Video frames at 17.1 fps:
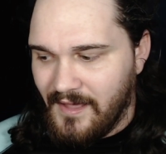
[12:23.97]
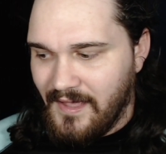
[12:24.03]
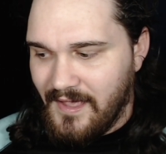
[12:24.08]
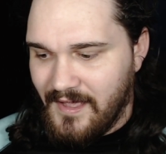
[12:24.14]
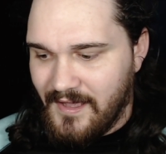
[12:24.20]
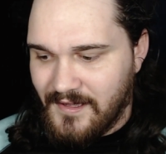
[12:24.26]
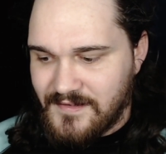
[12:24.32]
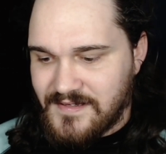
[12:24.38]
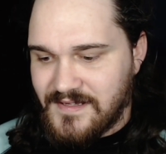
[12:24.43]

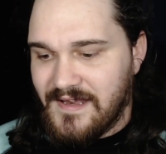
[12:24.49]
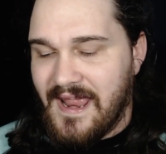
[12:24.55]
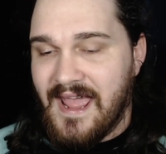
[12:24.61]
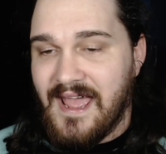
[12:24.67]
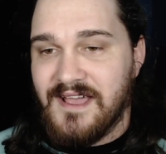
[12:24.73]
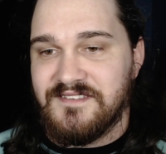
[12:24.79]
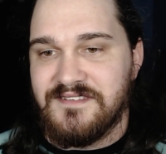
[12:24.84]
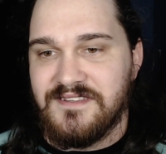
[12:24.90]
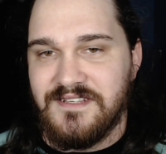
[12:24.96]
And it
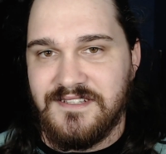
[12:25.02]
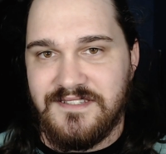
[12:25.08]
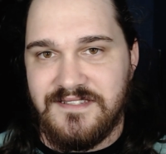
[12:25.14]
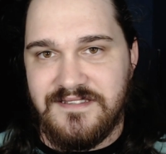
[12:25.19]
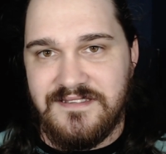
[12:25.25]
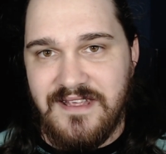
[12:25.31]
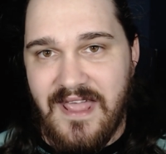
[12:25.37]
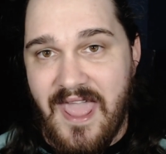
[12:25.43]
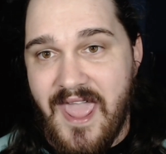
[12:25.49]
has
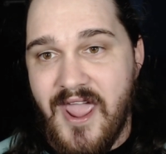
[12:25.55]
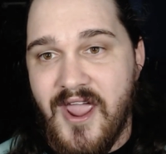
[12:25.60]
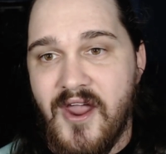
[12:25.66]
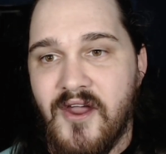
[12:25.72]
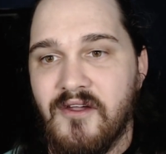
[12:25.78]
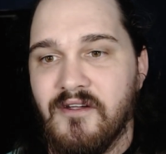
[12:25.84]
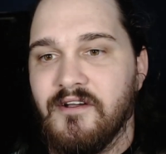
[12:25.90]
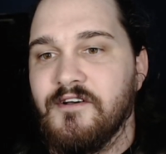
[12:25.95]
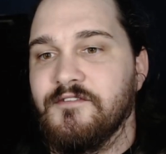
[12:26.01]
this
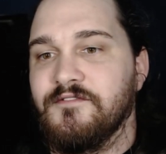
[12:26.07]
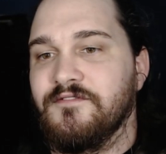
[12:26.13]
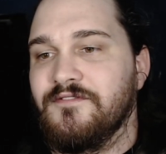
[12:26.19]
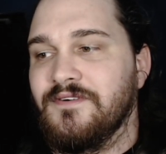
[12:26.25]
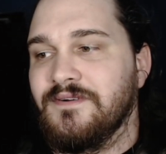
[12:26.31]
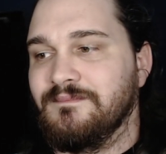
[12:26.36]
air of,